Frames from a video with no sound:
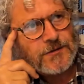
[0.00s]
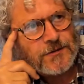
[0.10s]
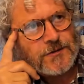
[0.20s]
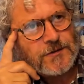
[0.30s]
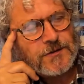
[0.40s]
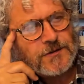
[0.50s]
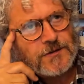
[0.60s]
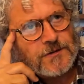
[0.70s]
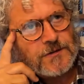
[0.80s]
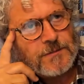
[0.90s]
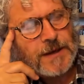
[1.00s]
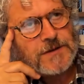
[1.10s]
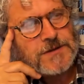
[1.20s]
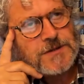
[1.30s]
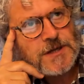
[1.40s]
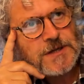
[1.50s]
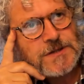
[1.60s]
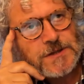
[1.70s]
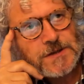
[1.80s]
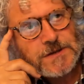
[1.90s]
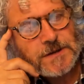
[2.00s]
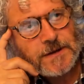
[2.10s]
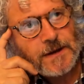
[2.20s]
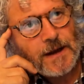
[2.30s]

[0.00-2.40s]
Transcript: just to just, just to make suggestions.